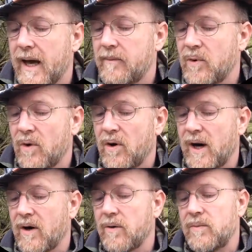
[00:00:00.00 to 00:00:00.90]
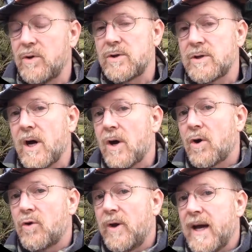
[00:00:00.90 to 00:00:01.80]
app or on our computers
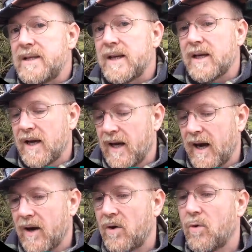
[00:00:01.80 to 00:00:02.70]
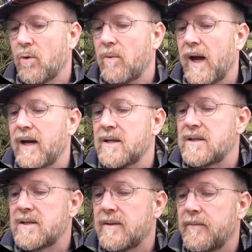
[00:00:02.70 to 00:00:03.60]
creating our core
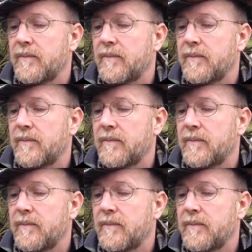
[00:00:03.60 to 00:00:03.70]
playlists.